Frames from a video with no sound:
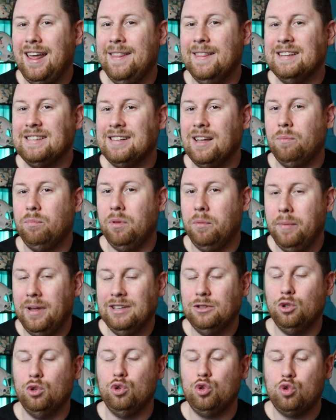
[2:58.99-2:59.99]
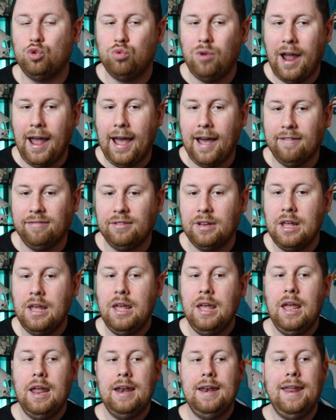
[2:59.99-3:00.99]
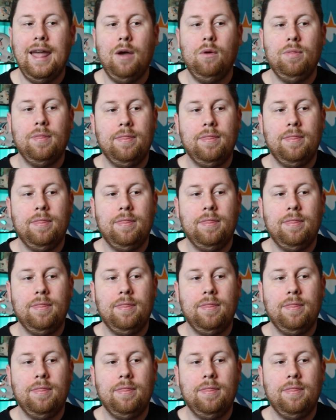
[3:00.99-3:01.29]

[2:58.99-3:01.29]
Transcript: in the supplemental draft. Now,